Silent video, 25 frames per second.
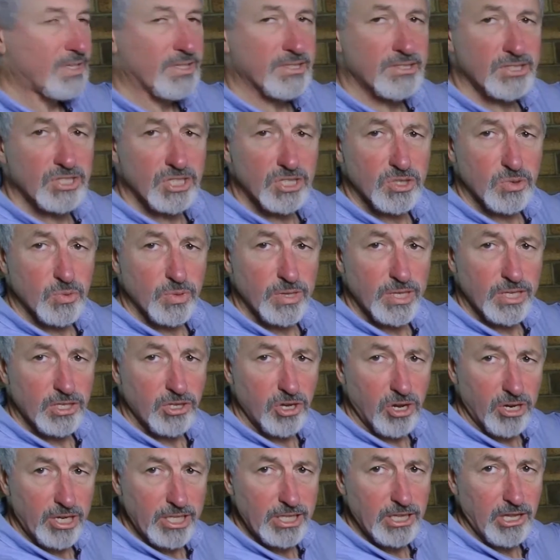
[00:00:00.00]
Just with a
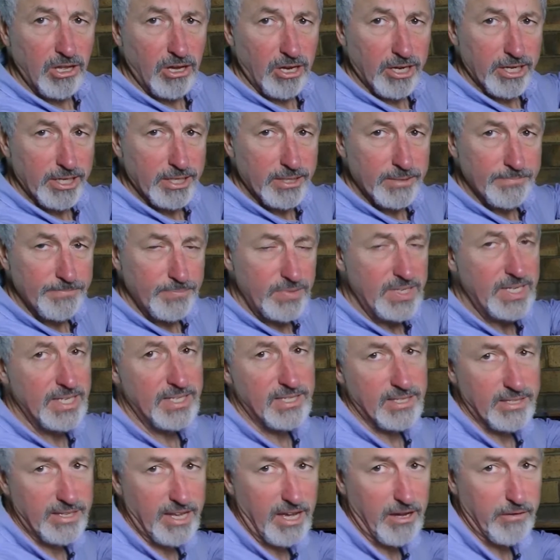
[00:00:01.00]
dotted line,
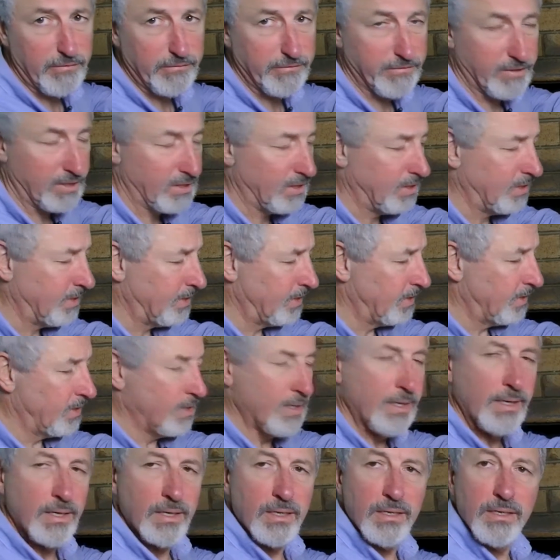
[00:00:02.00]
it's enough.
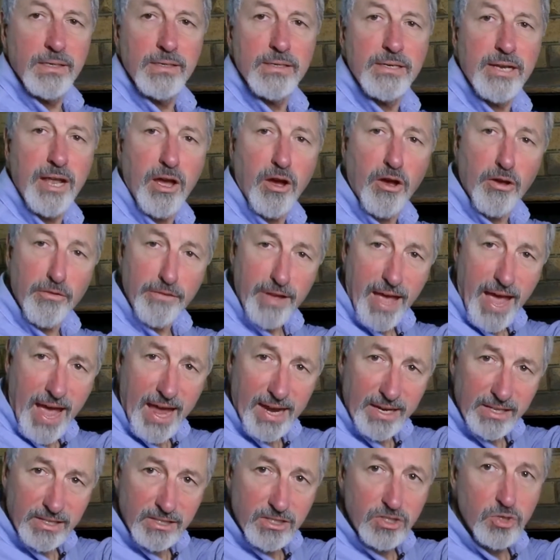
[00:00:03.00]
Now I've
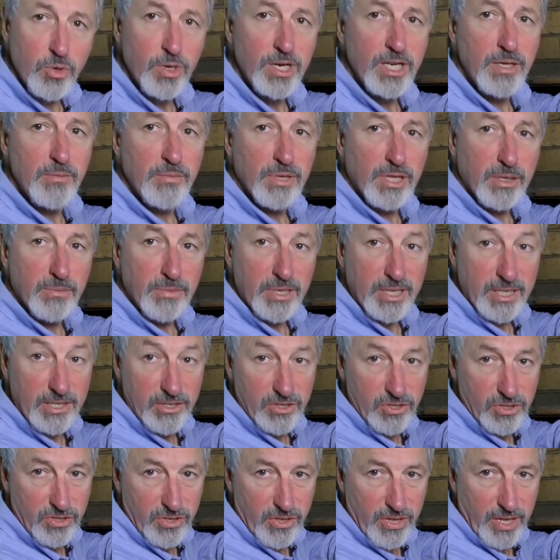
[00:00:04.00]
added 20
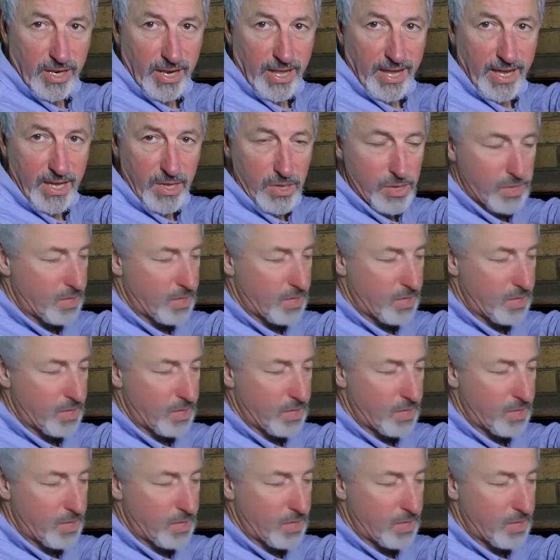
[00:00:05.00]
millimeters to the length